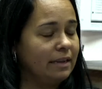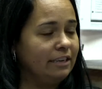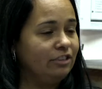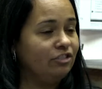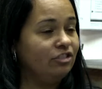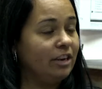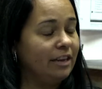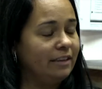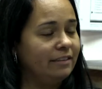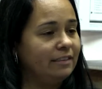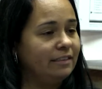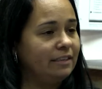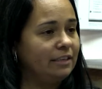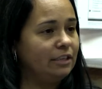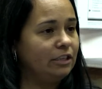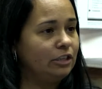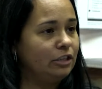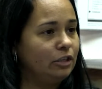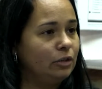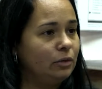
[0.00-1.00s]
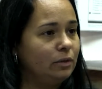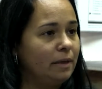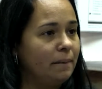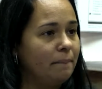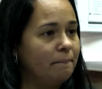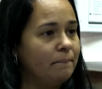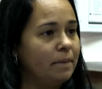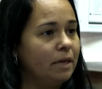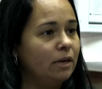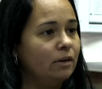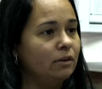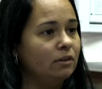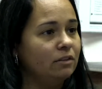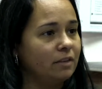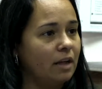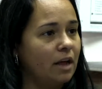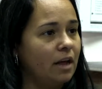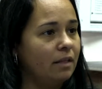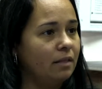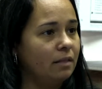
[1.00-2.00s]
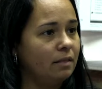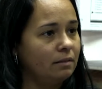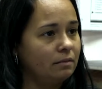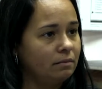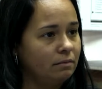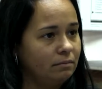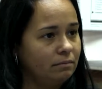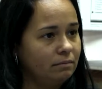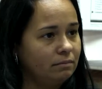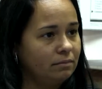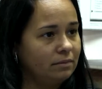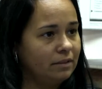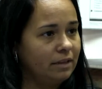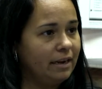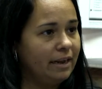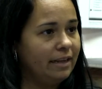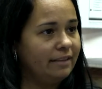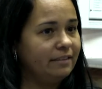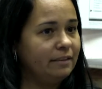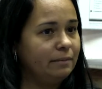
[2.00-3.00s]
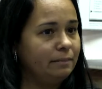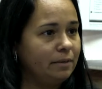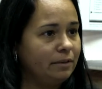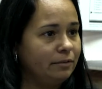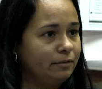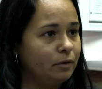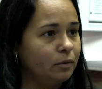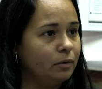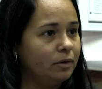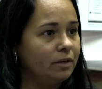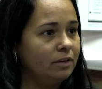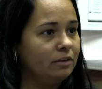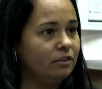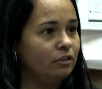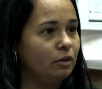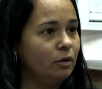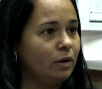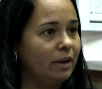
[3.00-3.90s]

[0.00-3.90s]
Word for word: each lesson in the unit builds on the lesson before. So